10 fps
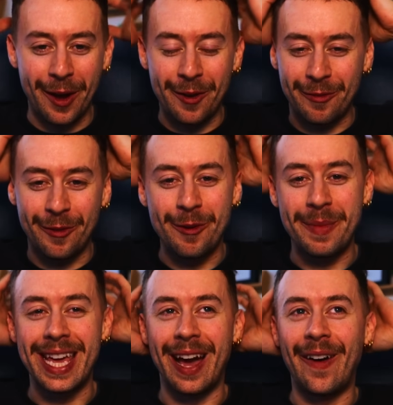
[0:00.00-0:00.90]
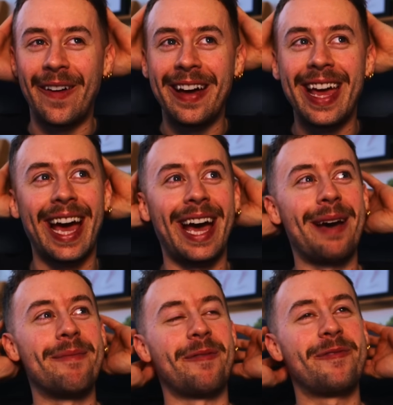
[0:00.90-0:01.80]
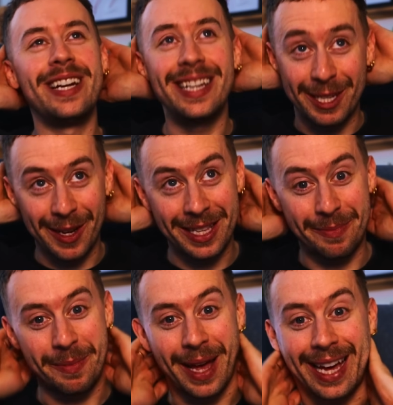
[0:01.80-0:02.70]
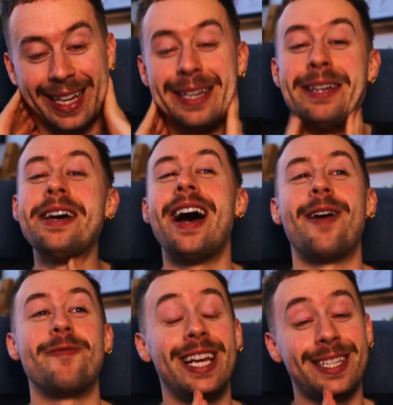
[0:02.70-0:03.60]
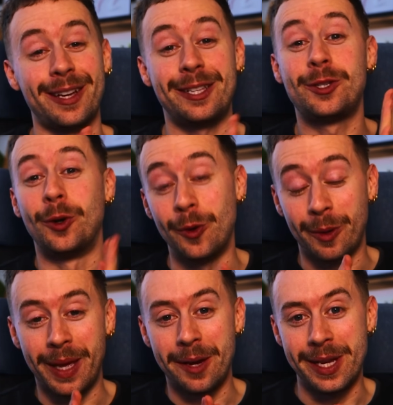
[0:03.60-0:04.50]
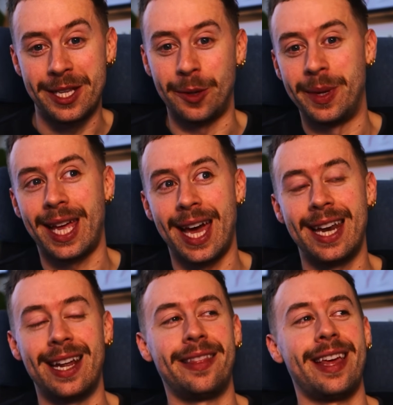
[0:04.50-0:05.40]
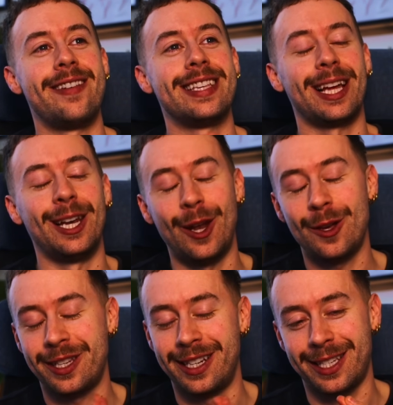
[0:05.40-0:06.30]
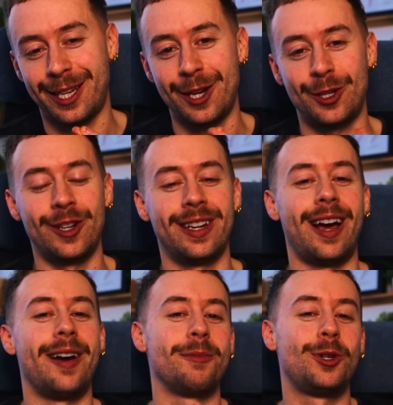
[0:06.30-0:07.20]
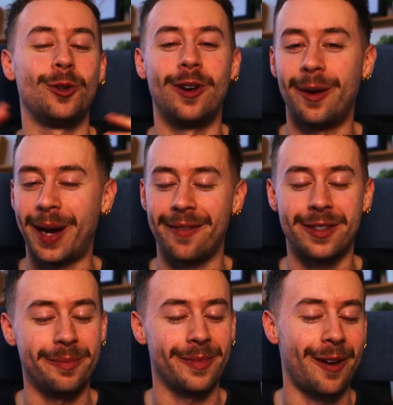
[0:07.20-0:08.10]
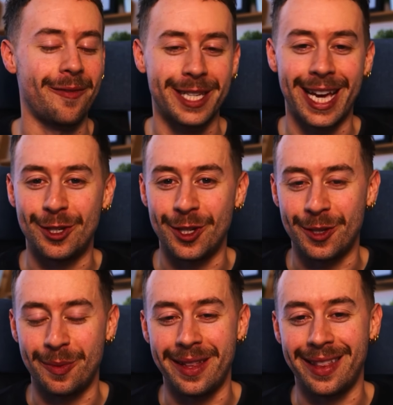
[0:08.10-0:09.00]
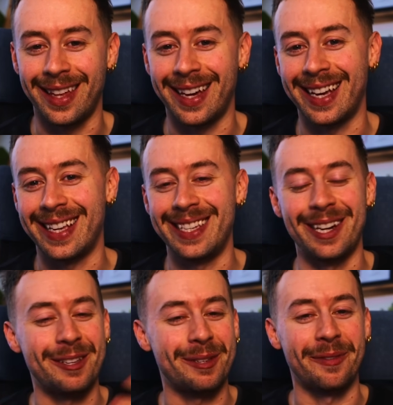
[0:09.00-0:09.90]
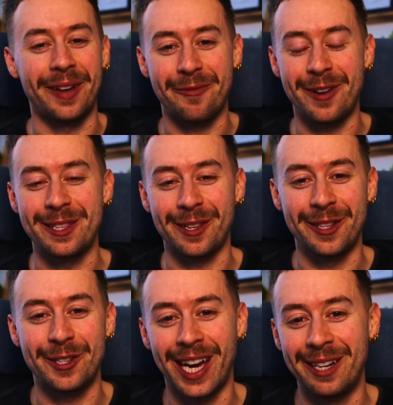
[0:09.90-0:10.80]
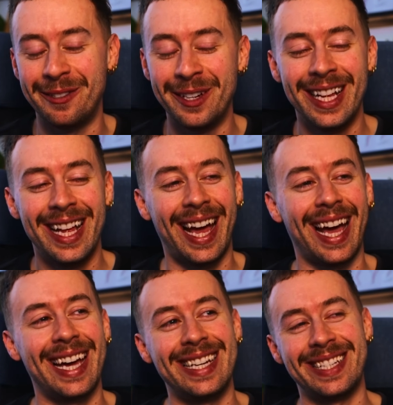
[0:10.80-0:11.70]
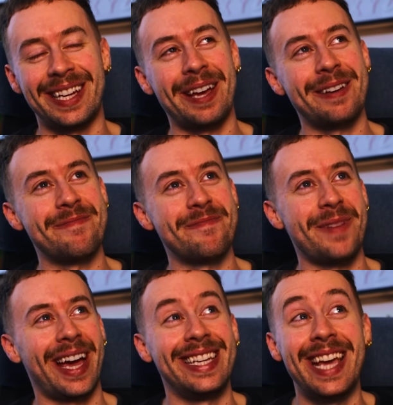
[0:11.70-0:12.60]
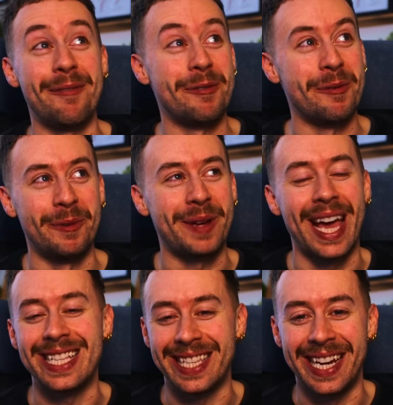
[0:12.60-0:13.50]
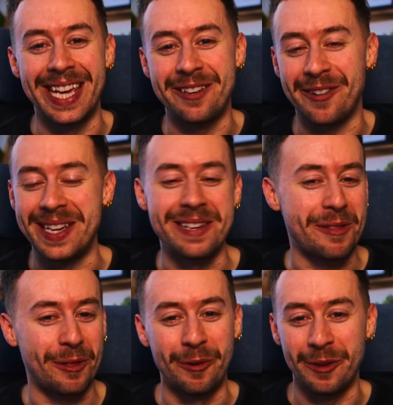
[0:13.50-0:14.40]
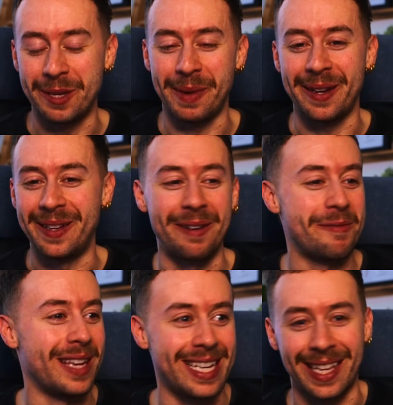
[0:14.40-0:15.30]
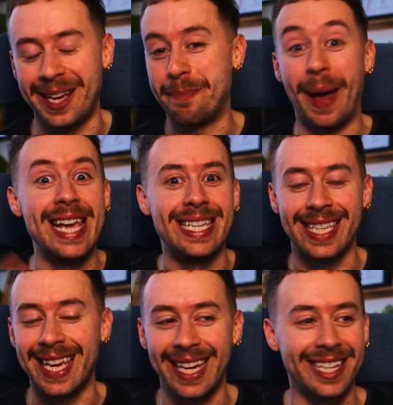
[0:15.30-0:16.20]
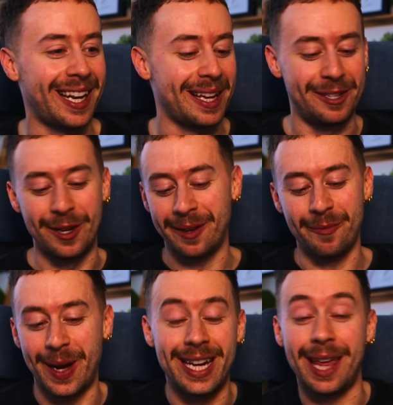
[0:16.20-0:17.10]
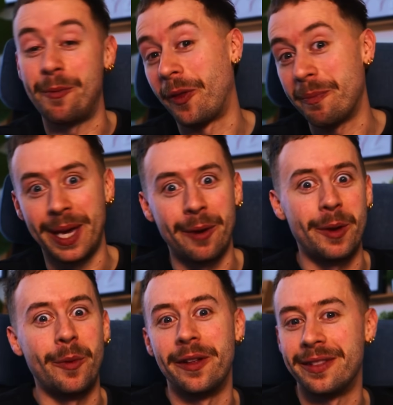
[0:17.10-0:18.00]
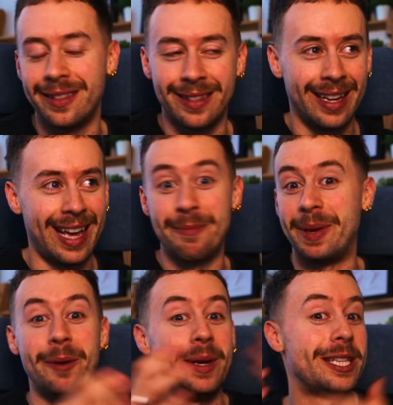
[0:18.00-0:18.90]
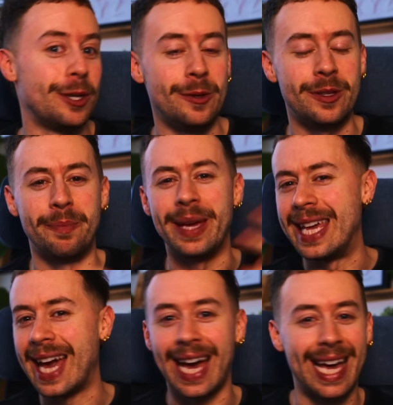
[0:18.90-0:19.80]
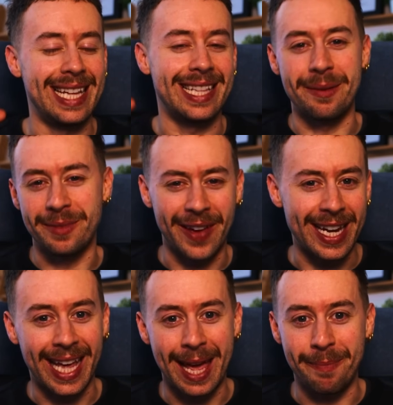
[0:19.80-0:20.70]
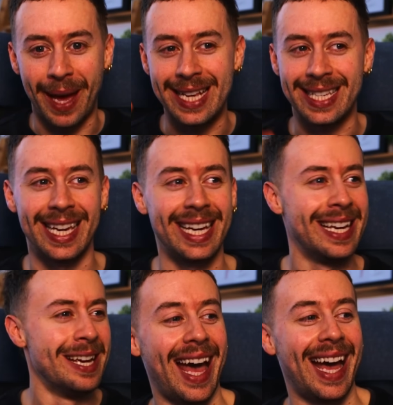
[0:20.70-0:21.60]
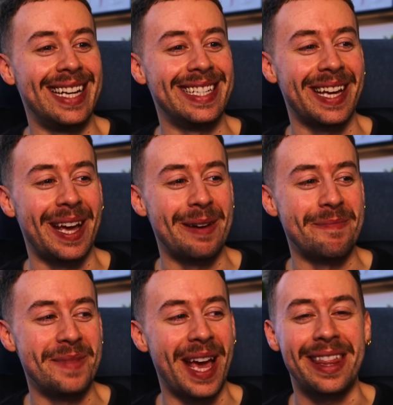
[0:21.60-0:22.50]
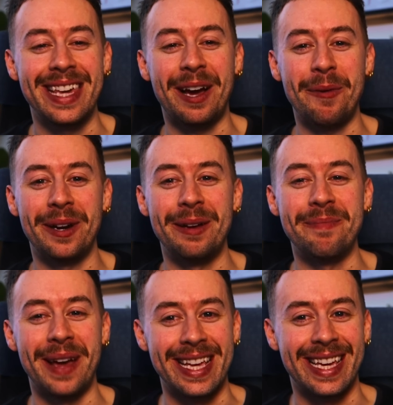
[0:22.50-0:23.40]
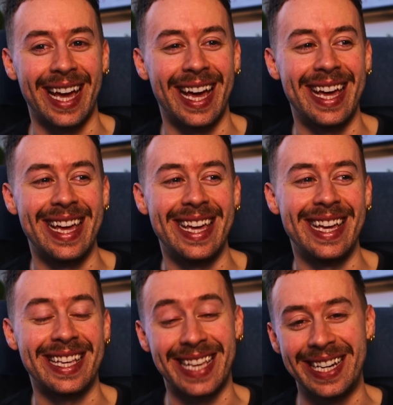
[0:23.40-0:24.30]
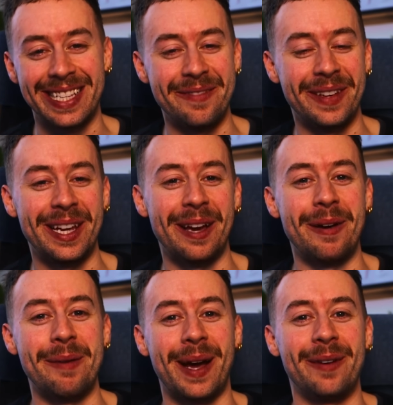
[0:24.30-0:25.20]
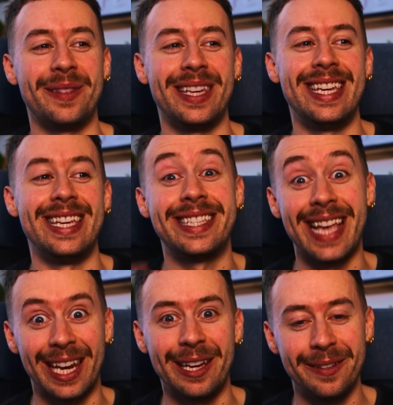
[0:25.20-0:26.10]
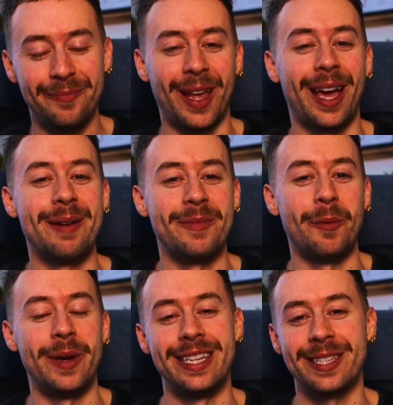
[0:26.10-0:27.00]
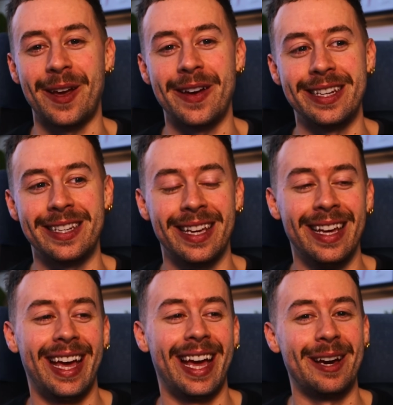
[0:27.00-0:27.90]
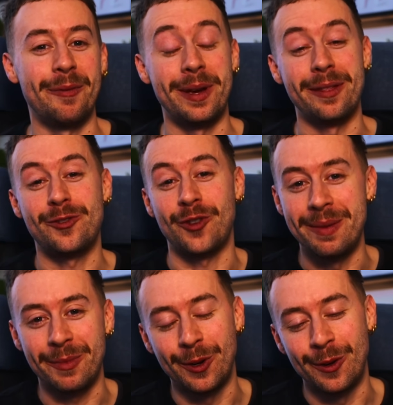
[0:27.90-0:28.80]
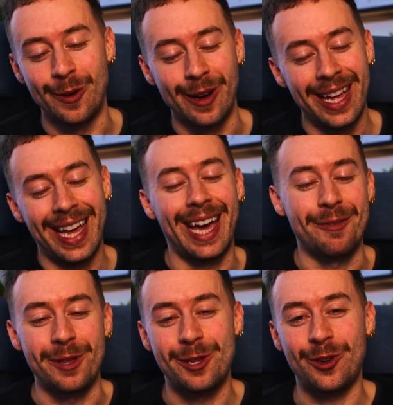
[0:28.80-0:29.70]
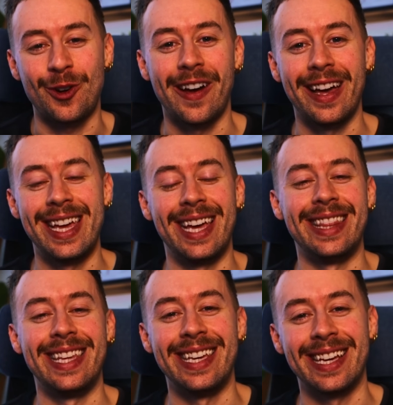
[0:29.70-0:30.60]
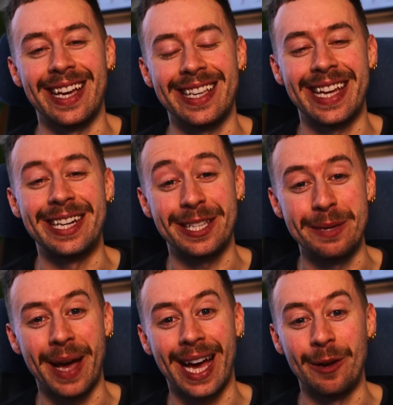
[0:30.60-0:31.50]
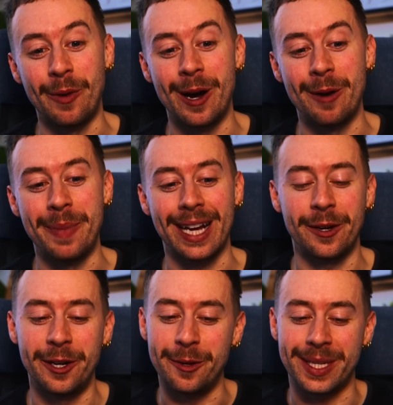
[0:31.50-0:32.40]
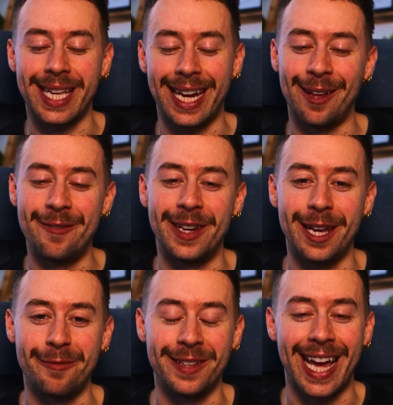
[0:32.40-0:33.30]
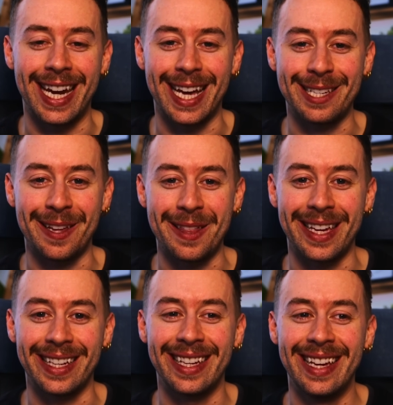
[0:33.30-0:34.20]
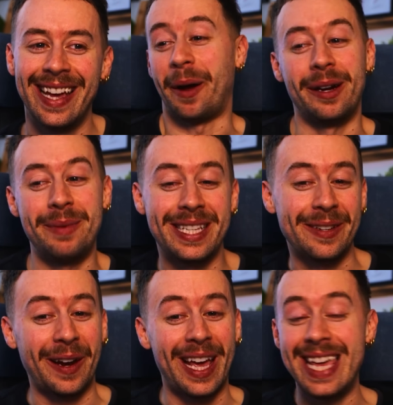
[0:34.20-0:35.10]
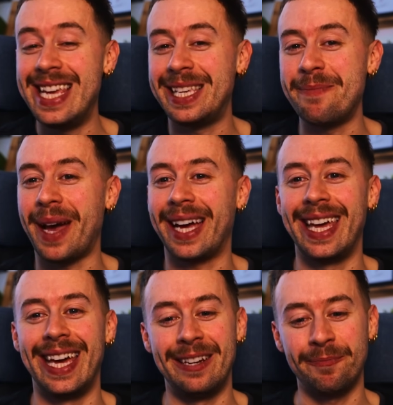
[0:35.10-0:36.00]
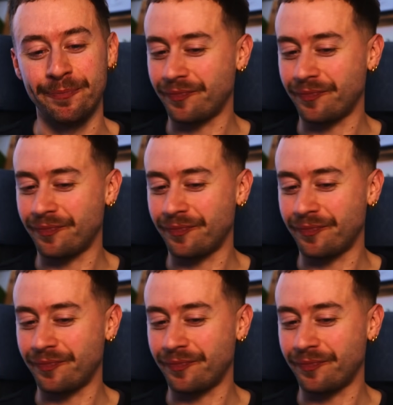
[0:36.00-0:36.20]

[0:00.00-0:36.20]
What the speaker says: on for me. I am really excited to be back. I'm really excited to talk PoE 2 again. There is lots of discussion. I'm sure I'll have some conversations with, you know, some of our friends on the channel. And yeah, we'll get into the nitty gritty and thoughts about, you know, things like pacing and like where do they want PoE 1 and PoE 2 to be at in terms of endgame pacing. And yeah, I think I want to make a Ascendancy video about the Zealot that we designed with Dreamcore and with Try in the Ascendancy battle a while back. So I'm going to do a standalone video for that next, I think. I'm going to be sort of like easing back in,